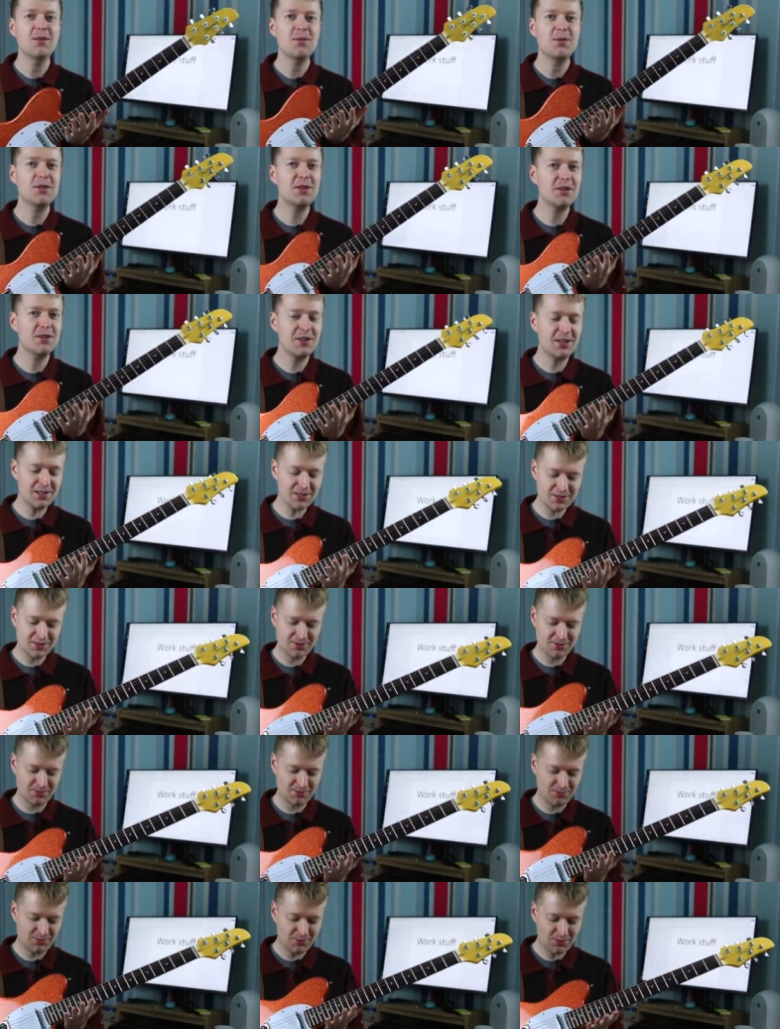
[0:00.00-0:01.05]
But there is
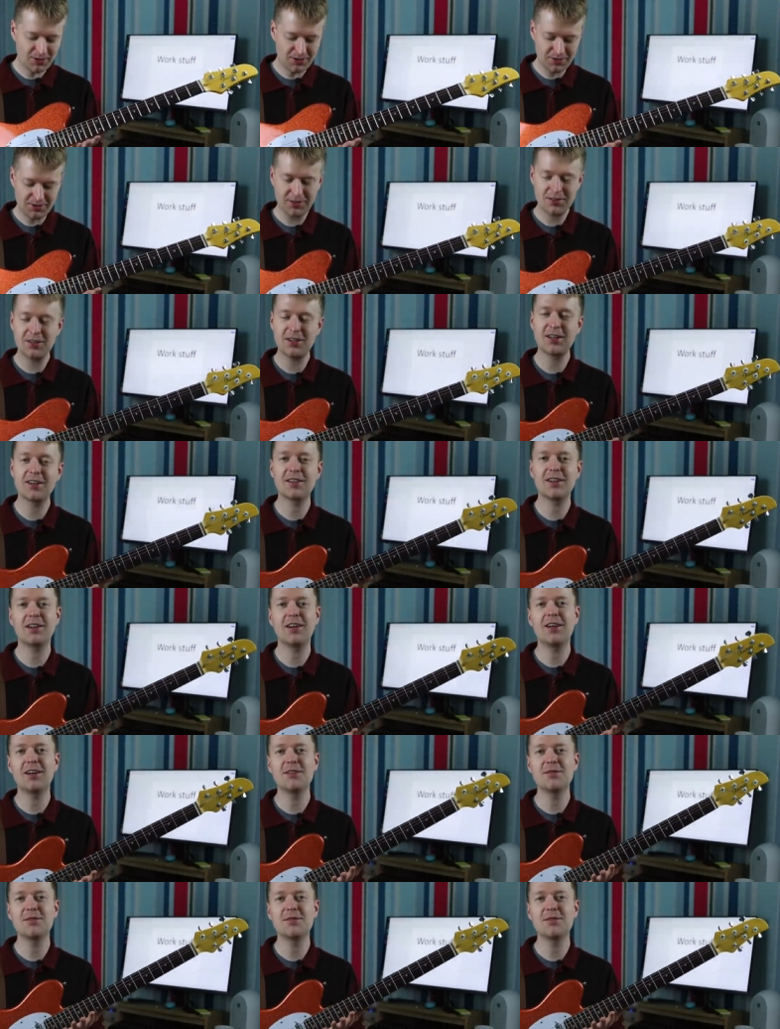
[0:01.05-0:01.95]
one thing that